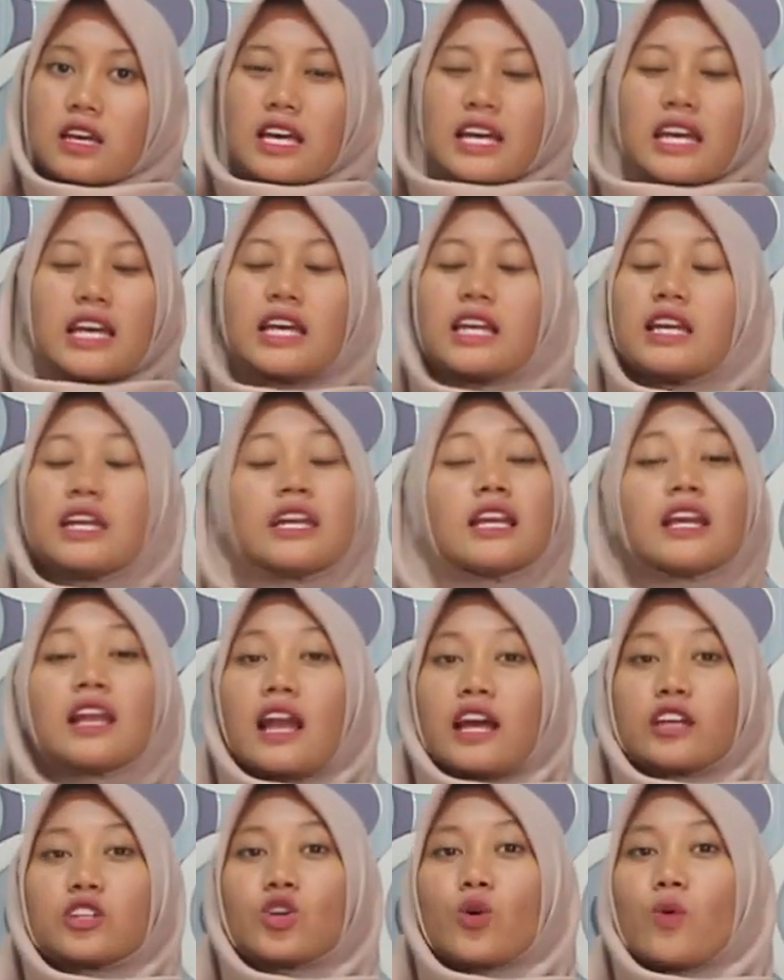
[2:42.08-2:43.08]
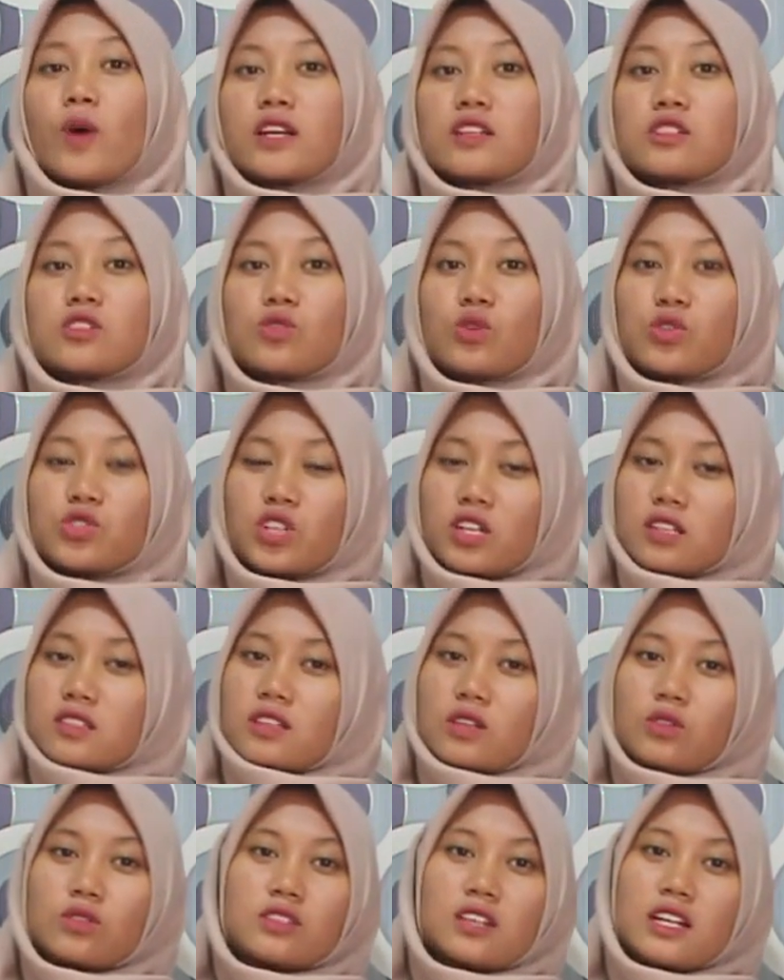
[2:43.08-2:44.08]
He didn't like toward the social
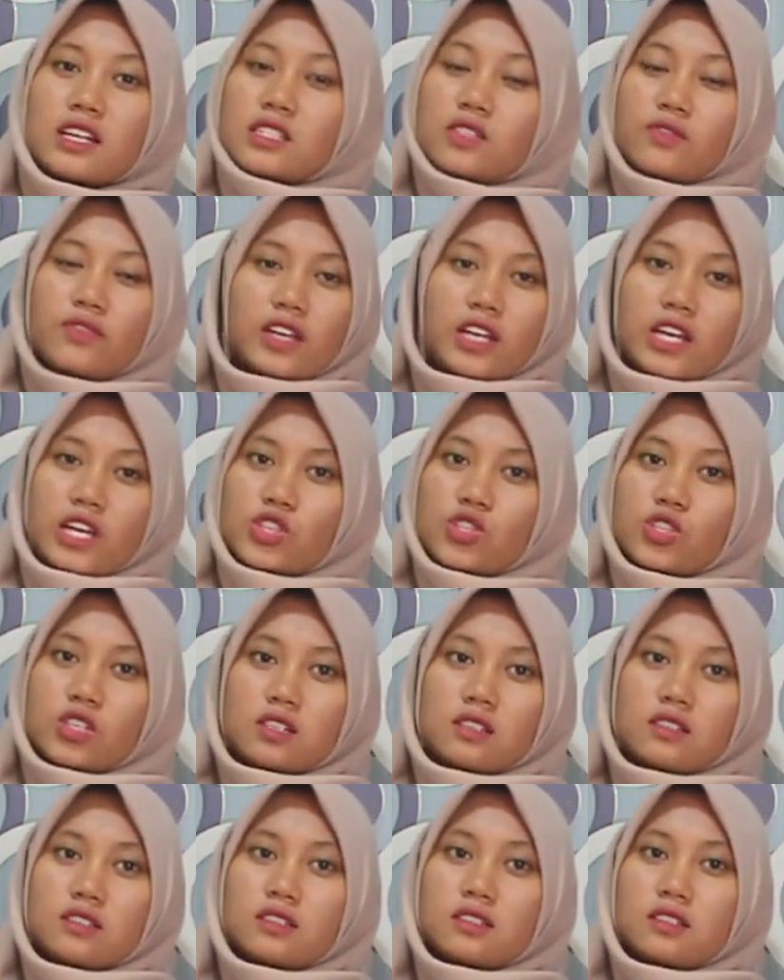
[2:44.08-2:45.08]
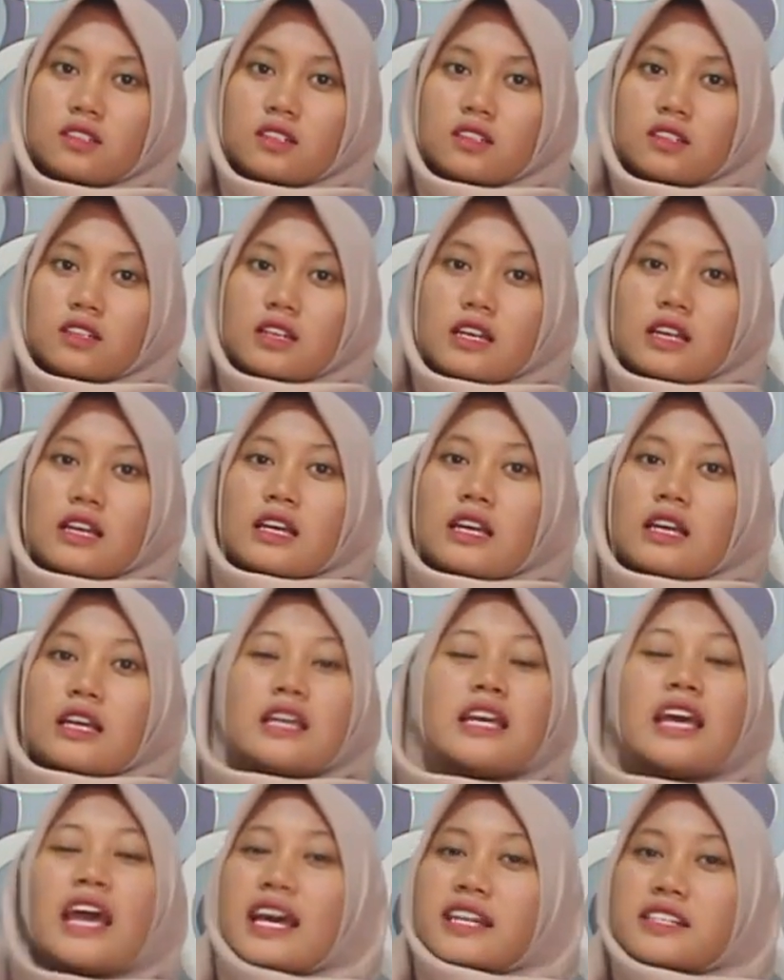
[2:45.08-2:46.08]
status classification.
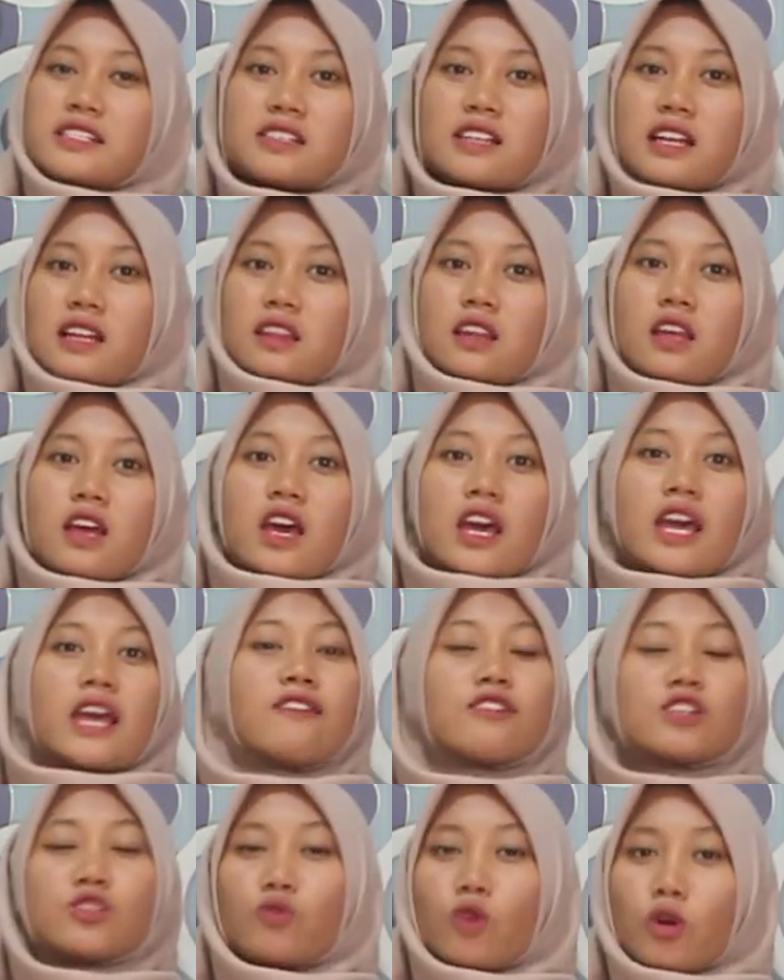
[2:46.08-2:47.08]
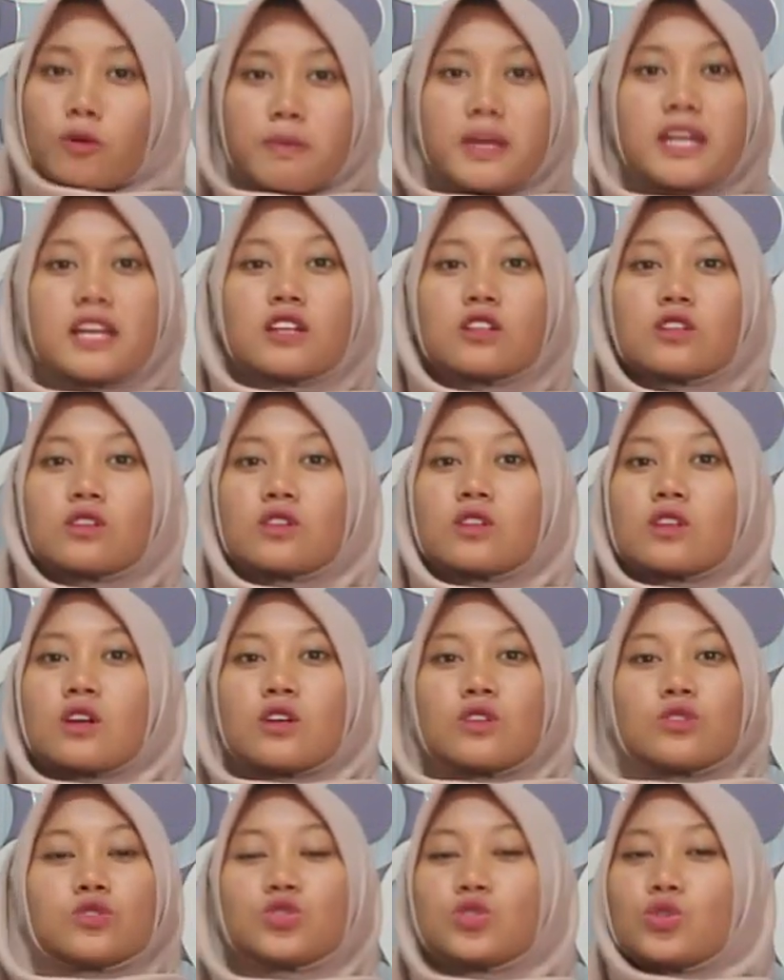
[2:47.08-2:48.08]
He hates that he was forbidden
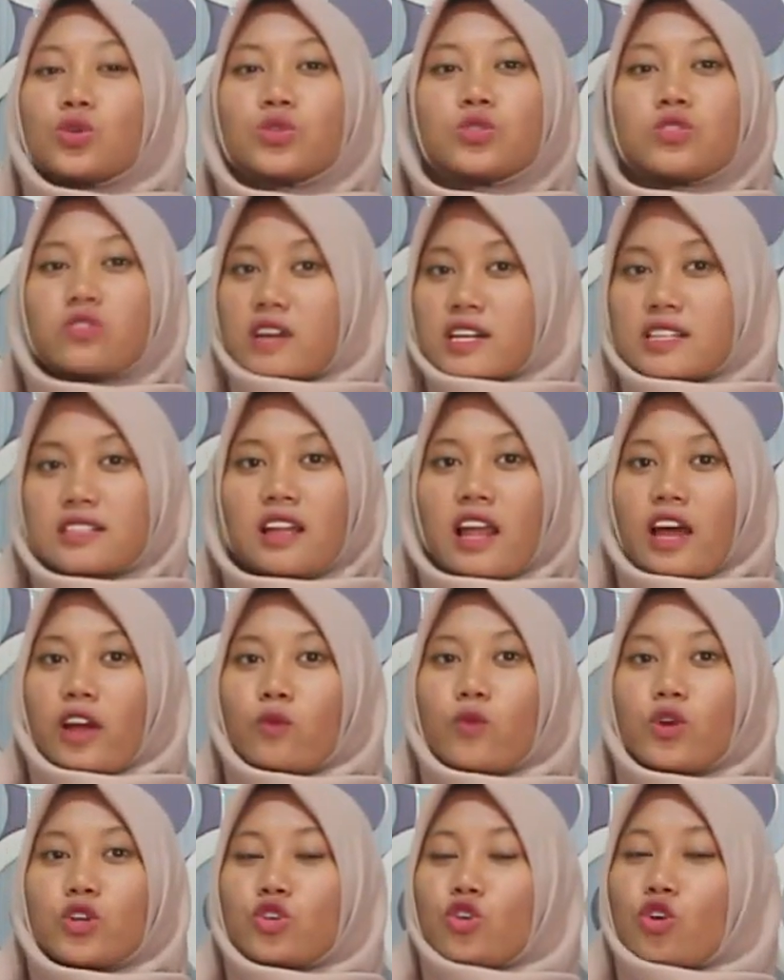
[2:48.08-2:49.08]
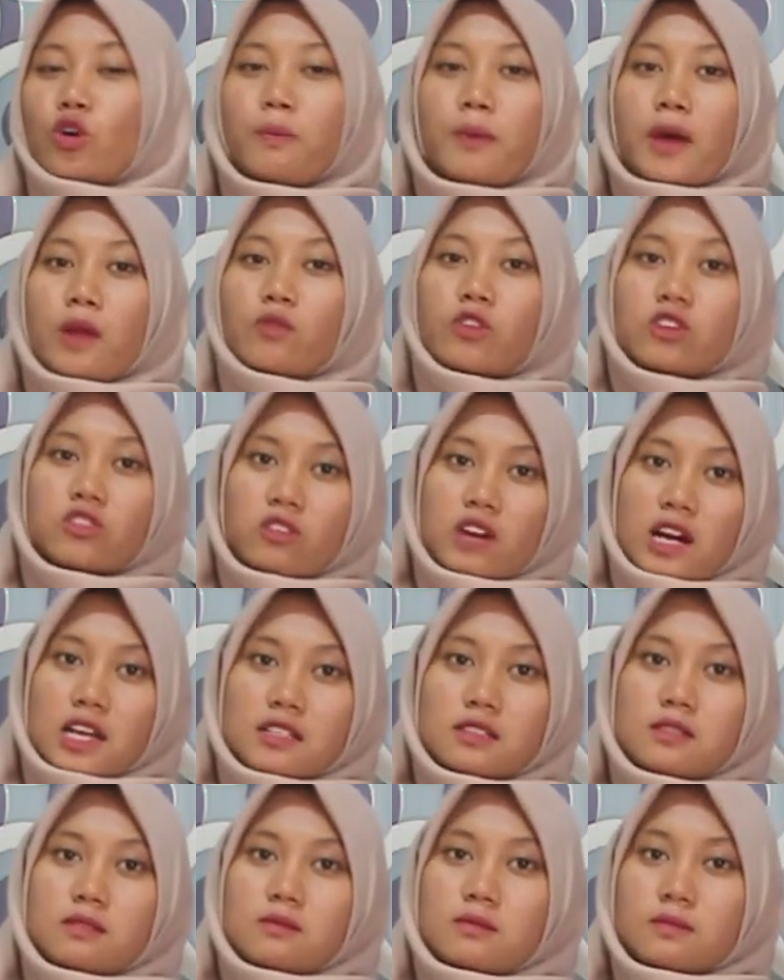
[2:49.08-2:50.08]
to dress like what Europeans would dress.